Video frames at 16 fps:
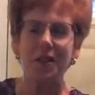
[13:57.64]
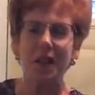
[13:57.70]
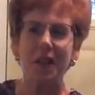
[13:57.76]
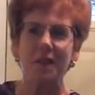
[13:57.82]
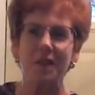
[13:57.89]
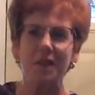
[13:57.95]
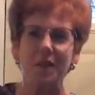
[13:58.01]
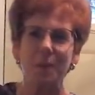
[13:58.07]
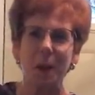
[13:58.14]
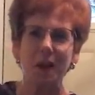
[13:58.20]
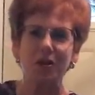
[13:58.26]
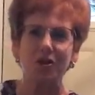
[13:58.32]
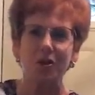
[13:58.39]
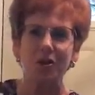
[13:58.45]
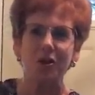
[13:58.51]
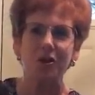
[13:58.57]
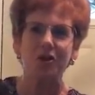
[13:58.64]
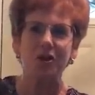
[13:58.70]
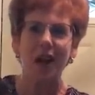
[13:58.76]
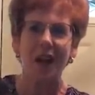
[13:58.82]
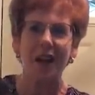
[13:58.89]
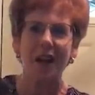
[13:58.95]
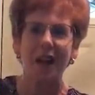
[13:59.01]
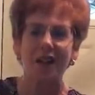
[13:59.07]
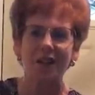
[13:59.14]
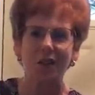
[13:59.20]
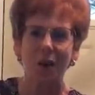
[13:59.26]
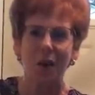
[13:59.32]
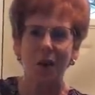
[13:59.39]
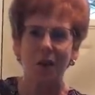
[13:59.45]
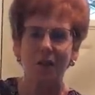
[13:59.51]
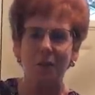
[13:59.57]
give a special shout out to
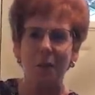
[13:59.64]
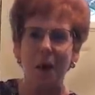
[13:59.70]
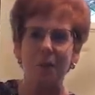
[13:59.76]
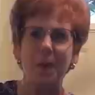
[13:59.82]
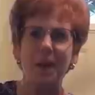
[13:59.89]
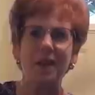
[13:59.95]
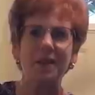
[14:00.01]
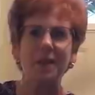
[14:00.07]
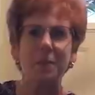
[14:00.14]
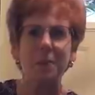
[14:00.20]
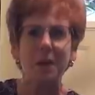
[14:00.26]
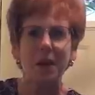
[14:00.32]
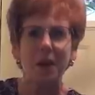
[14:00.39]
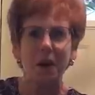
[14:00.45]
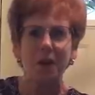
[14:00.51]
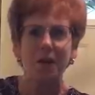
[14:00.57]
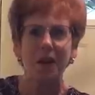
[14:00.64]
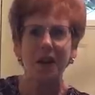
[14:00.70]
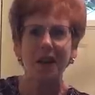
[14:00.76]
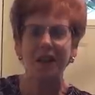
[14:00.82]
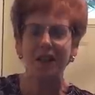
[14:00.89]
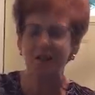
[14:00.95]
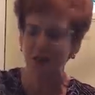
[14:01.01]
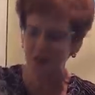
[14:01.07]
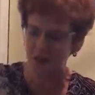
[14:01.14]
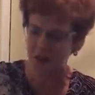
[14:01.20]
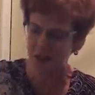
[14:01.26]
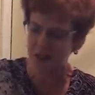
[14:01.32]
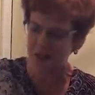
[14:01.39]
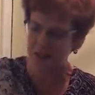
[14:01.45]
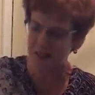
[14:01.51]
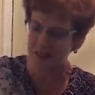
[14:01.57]
all of my basic PR writing
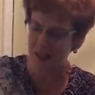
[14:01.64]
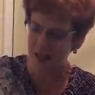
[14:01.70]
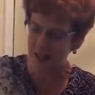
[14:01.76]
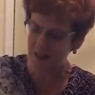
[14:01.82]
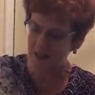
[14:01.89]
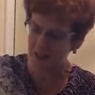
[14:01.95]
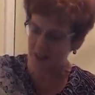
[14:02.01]
students and